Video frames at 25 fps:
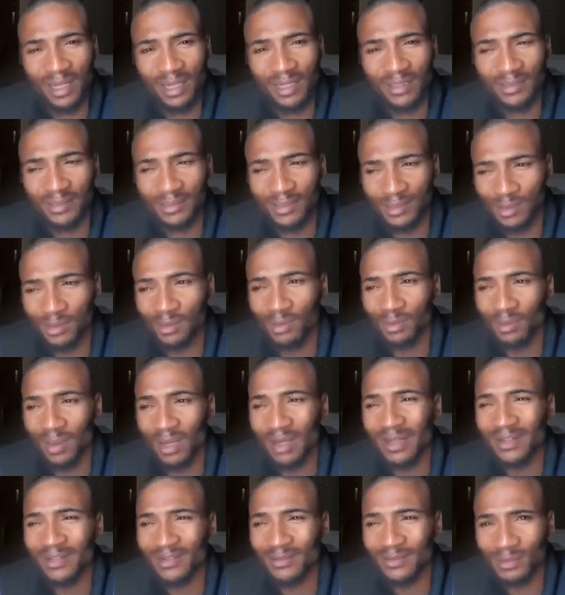and to
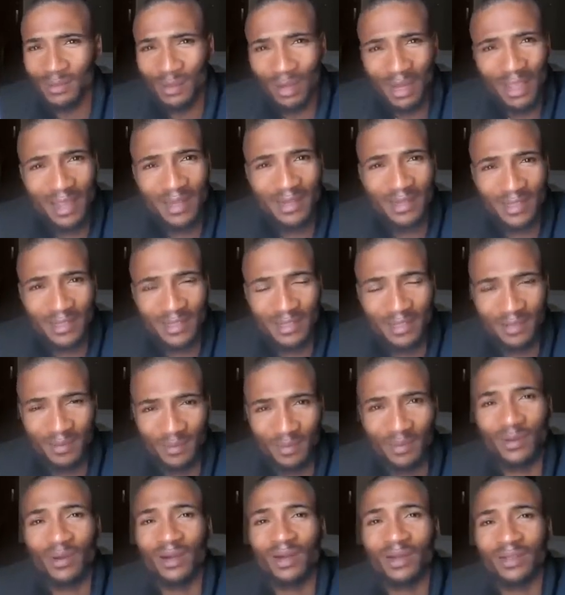my greatest
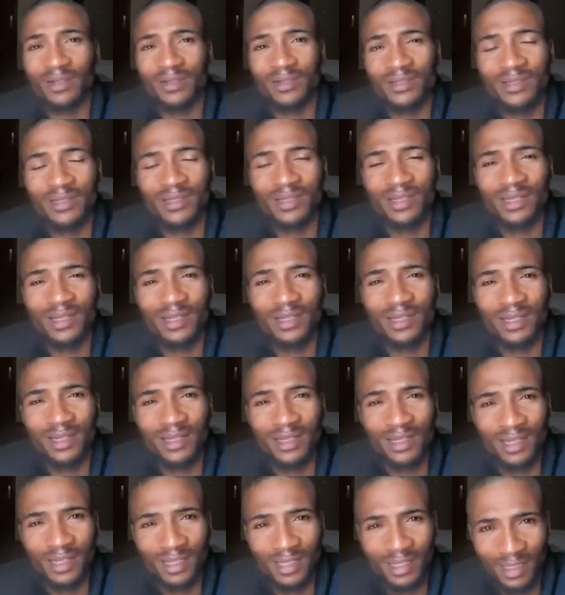surprise,
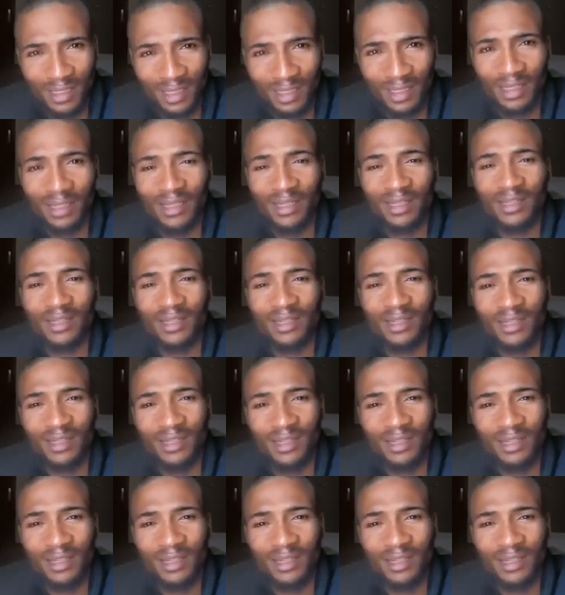he